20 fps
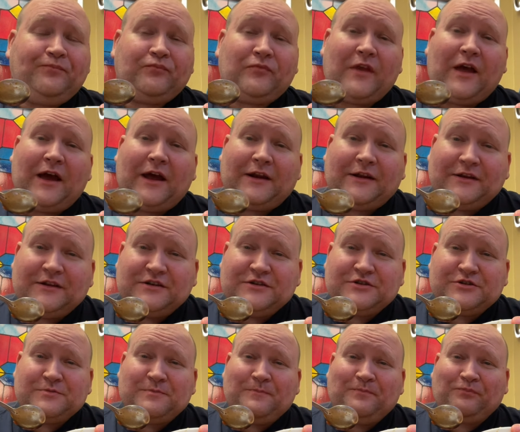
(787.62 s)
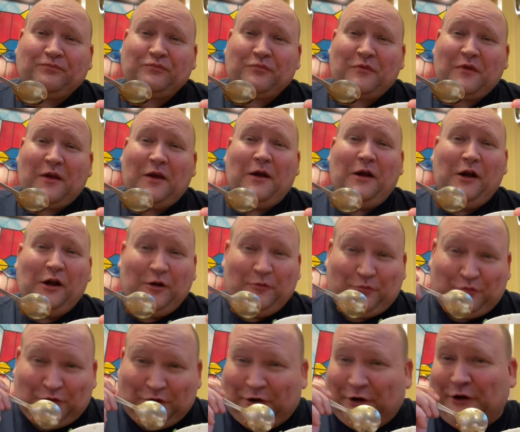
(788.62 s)
That is a
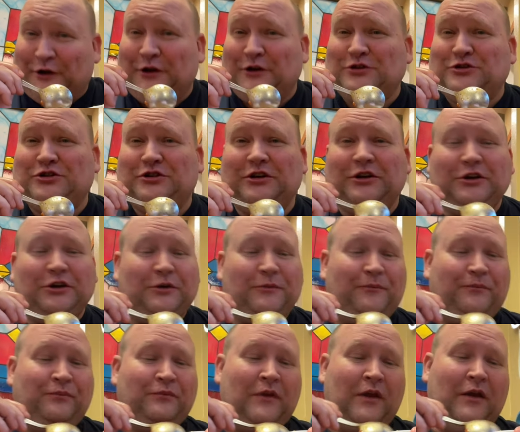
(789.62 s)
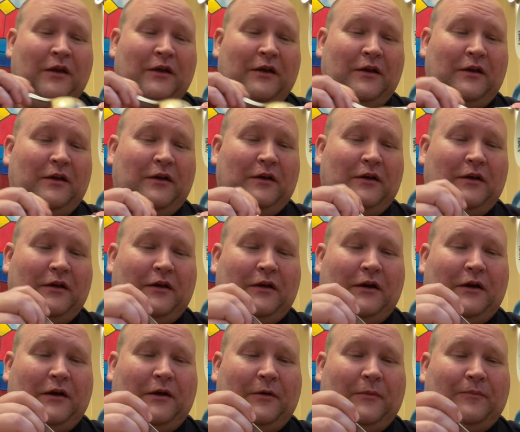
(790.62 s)
pretty good chili.
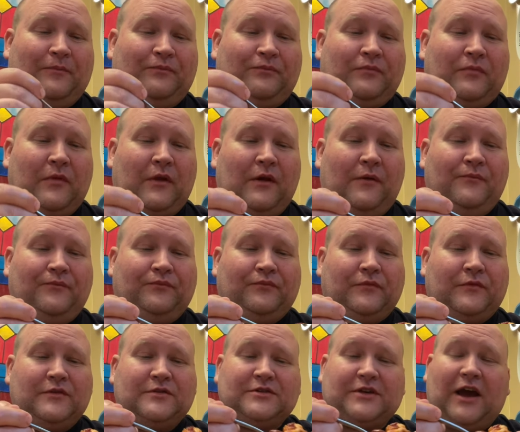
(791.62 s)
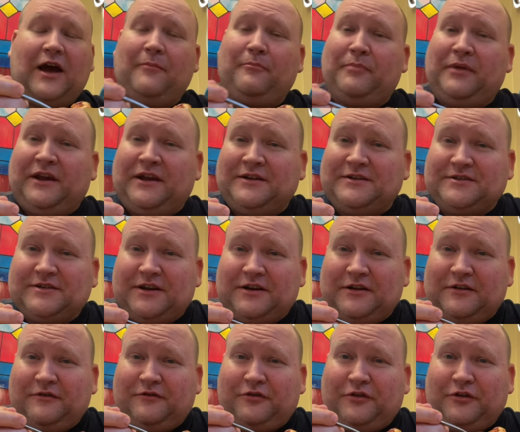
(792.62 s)
It's got beans in
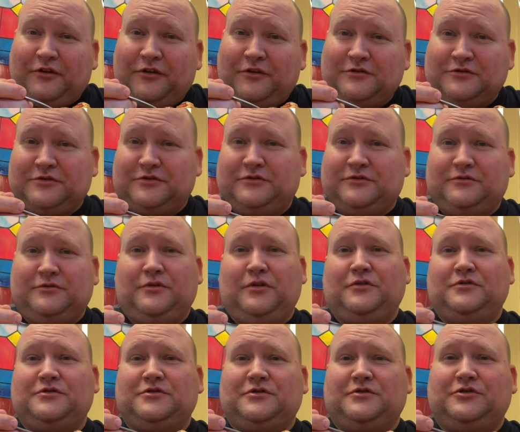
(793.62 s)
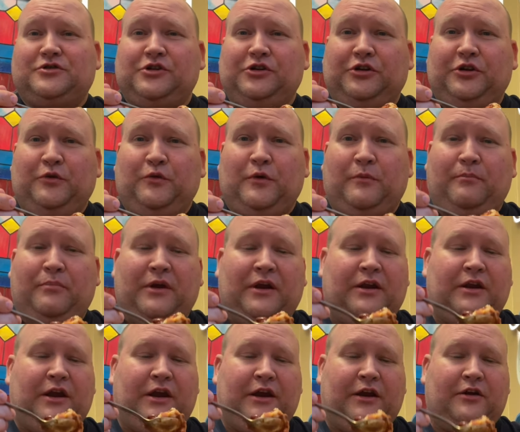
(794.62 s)
it for those chili with bean
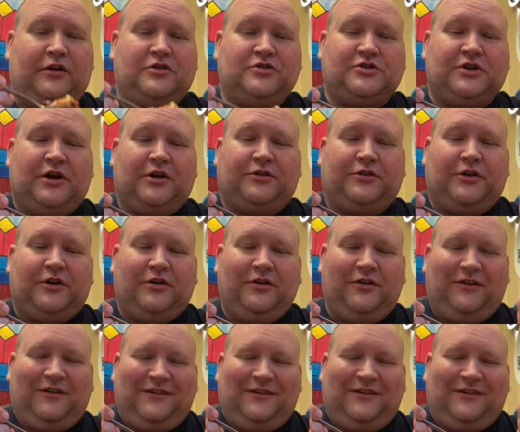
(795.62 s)
haters out there.